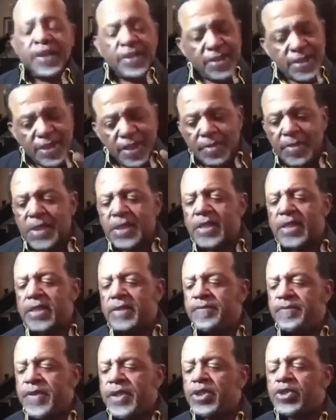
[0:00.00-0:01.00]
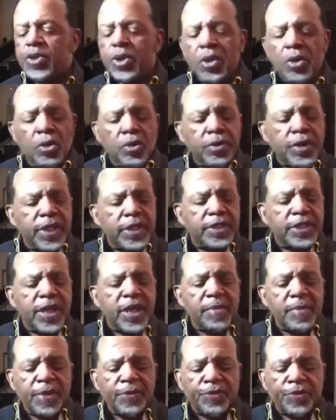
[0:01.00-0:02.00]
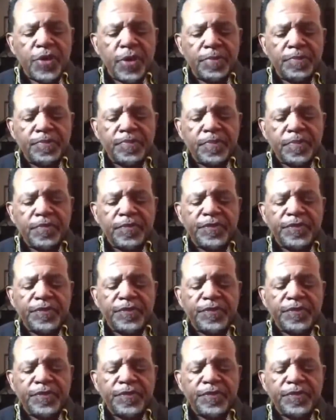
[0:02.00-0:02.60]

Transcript: Some of the vitriol that's coming from